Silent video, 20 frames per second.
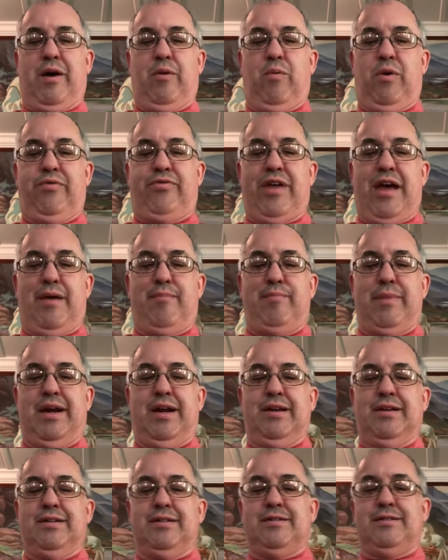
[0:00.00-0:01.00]
about what that
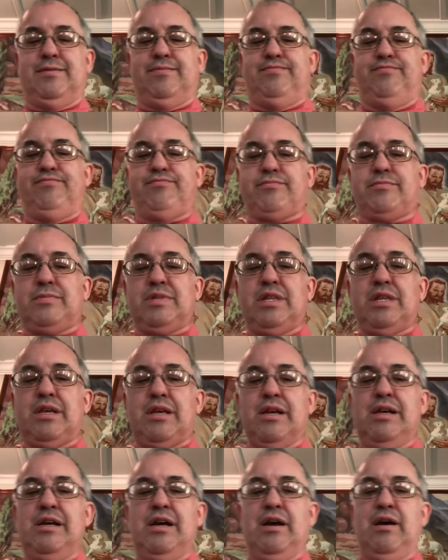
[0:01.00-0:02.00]
means
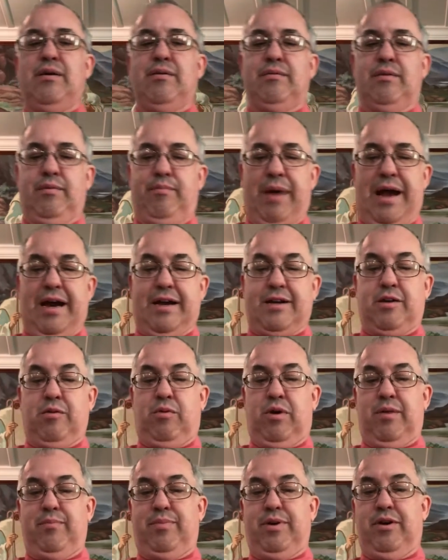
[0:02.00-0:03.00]
back to
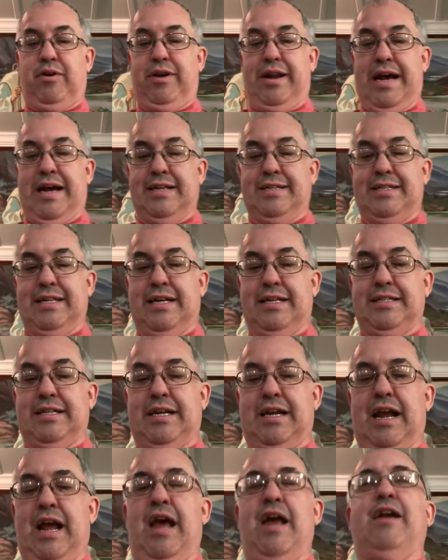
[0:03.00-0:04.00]
what Bildad says
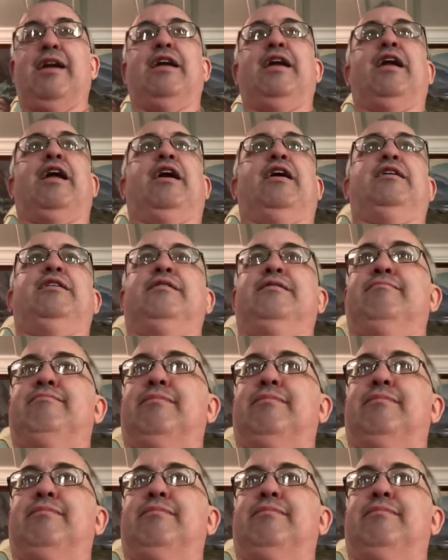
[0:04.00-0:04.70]
again,